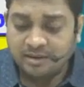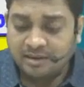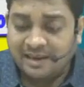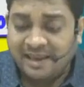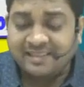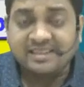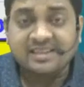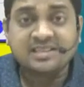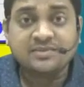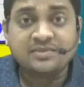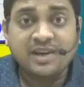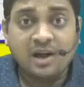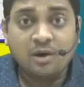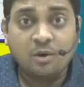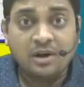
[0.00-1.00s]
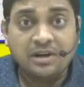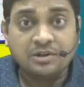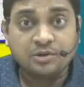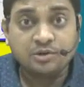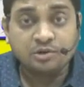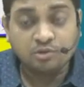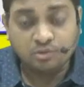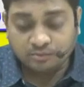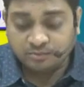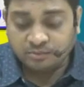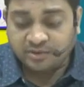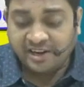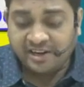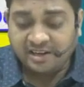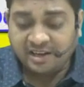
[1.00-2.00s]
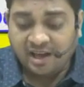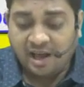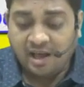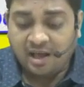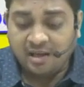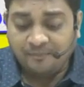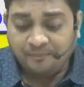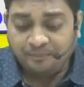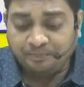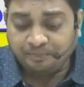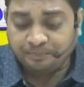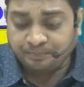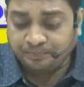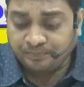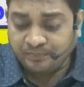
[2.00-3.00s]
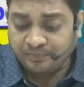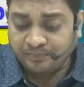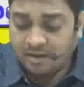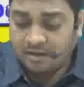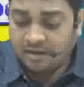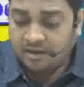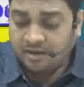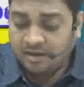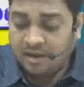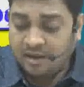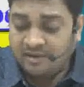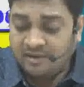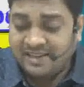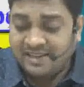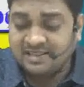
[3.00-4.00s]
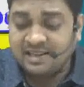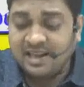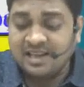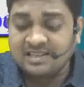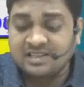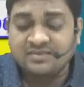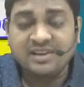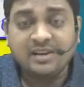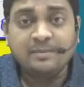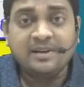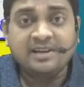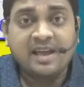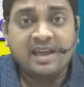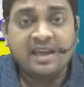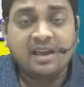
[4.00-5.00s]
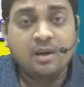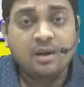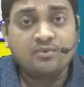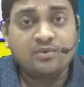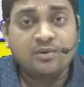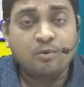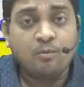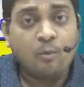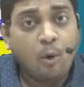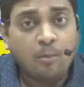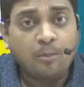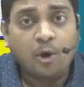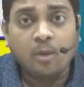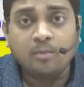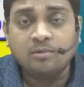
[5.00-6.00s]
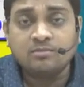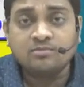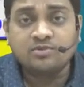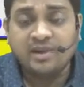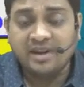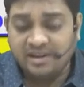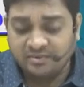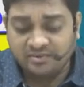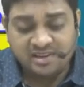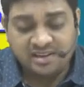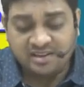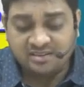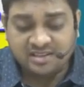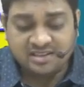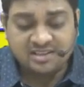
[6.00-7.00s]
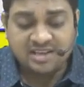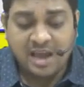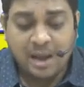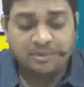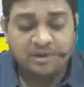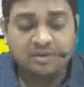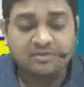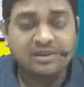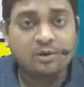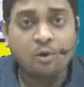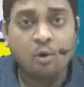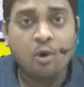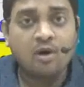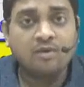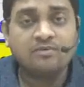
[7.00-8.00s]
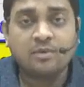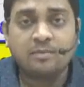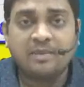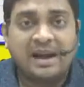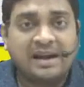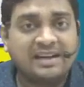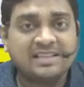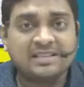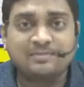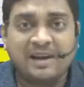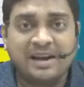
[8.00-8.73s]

like this we are going to do, right? In our next class we'll be taking a few more problems, right? This chapter will go on for practice,